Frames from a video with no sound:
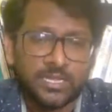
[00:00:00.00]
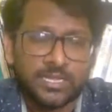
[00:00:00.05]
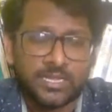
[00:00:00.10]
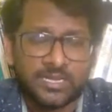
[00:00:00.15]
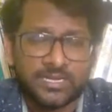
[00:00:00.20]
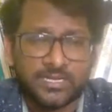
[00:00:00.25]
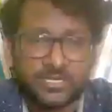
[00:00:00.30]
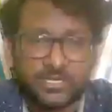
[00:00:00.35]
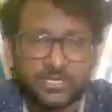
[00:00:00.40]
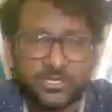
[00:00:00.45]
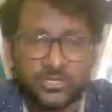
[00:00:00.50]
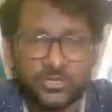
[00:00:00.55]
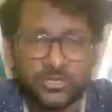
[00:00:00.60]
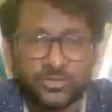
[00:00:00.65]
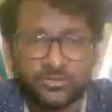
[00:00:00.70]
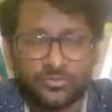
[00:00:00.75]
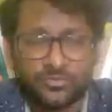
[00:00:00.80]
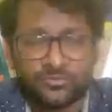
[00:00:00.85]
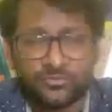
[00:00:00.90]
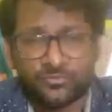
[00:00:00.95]
And
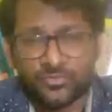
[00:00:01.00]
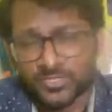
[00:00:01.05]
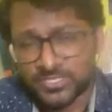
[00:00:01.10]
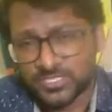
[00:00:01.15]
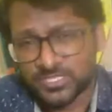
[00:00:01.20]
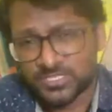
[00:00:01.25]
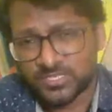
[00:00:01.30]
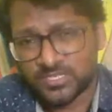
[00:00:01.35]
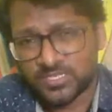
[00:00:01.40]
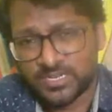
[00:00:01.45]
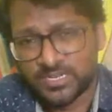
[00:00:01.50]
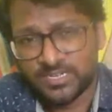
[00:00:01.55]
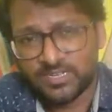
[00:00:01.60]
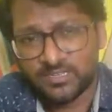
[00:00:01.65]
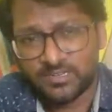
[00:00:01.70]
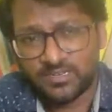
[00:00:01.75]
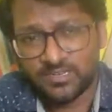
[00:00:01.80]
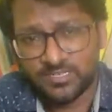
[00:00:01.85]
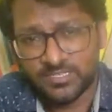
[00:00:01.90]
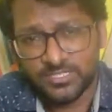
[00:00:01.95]
first
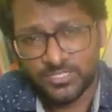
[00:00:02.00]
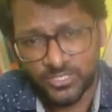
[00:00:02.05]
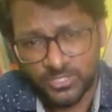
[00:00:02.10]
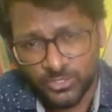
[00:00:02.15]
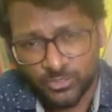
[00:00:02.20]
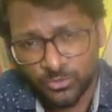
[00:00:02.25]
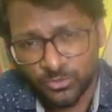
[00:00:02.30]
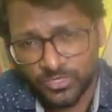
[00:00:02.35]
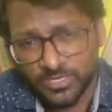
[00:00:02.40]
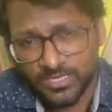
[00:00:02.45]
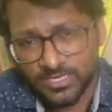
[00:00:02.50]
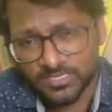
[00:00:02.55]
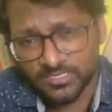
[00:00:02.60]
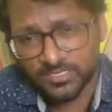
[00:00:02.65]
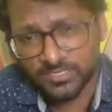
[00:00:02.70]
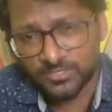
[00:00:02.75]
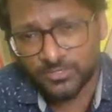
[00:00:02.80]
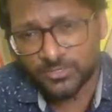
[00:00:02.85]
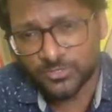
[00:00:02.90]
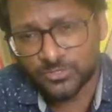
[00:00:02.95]
criteria is you guys,
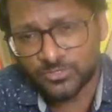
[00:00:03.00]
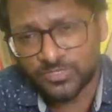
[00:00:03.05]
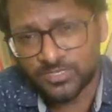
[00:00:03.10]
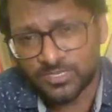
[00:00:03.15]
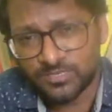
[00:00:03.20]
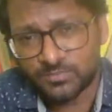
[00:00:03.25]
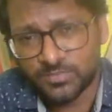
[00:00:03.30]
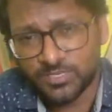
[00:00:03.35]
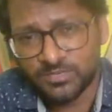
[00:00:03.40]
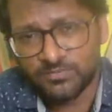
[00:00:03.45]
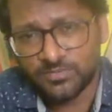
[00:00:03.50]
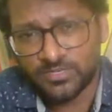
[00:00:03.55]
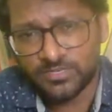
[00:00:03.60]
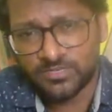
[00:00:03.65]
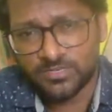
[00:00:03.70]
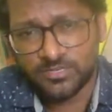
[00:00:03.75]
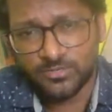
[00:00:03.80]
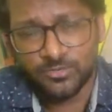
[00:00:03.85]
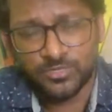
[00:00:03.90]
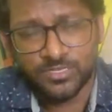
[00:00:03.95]
and you should get
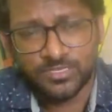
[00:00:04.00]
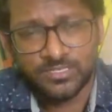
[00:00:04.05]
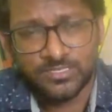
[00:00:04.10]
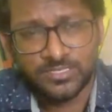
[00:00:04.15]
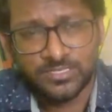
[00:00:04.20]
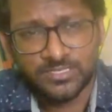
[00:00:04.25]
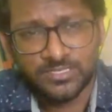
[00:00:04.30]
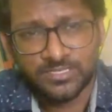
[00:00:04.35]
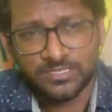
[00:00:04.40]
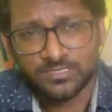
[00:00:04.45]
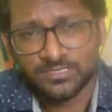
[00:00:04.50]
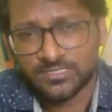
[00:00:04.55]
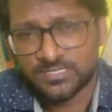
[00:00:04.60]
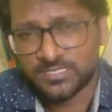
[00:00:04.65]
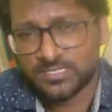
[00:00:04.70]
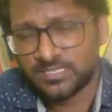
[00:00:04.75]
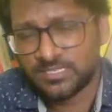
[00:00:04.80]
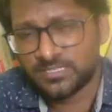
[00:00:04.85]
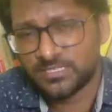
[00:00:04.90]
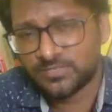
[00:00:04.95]
benefited. You can
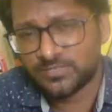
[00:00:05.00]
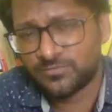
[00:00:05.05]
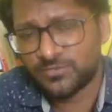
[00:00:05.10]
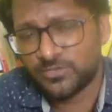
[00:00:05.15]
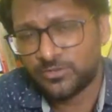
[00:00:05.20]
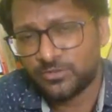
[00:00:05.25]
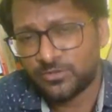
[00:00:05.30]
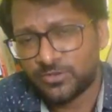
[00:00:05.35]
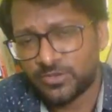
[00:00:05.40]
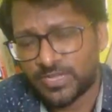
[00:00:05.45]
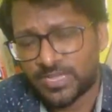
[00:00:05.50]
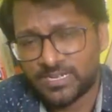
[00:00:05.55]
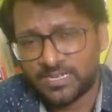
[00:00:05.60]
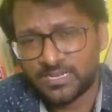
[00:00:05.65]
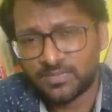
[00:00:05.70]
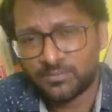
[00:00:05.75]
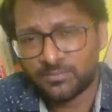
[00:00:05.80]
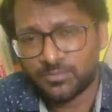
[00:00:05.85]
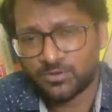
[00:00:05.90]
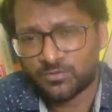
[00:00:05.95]
see this video n
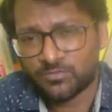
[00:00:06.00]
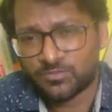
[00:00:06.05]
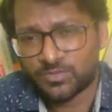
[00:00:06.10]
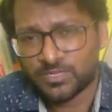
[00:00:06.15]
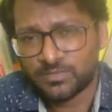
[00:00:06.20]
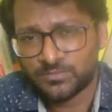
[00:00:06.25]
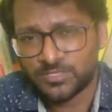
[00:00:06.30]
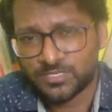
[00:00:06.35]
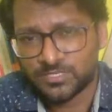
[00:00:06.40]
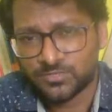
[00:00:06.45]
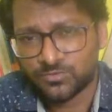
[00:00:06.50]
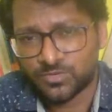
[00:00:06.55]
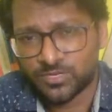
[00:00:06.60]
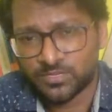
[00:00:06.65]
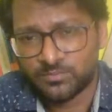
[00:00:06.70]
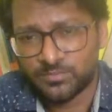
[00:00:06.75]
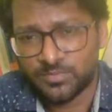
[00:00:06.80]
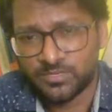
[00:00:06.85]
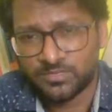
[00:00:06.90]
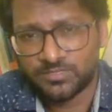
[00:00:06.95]
number of times. That's what
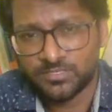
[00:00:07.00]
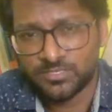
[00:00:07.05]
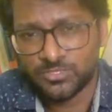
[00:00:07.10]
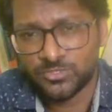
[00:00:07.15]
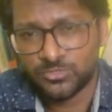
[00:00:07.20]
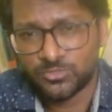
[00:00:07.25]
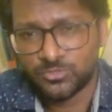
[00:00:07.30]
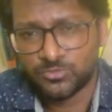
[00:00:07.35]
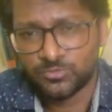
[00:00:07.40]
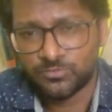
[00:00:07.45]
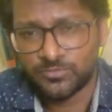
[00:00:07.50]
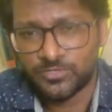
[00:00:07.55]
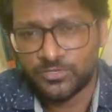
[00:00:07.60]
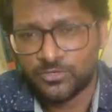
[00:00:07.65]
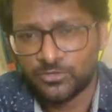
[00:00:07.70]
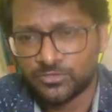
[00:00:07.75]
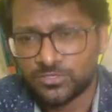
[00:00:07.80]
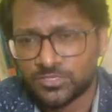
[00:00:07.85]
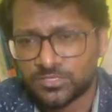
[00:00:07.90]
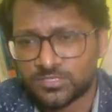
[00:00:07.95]
I'm making these YouTube
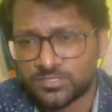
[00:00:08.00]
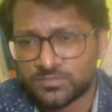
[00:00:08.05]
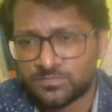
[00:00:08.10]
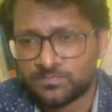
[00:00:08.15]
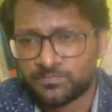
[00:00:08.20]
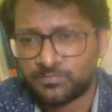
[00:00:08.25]
videos.